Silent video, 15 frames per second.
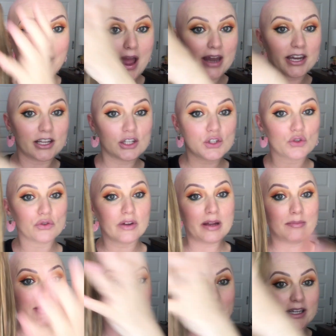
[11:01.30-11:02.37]
and
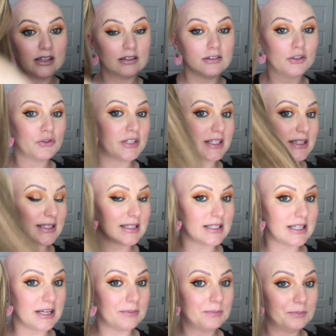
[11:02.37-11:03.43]
extremely low
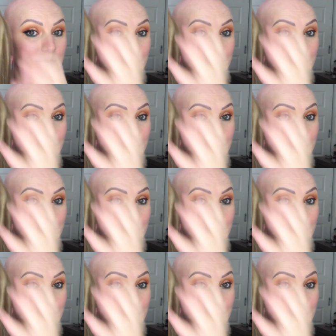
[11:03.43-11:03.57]
density,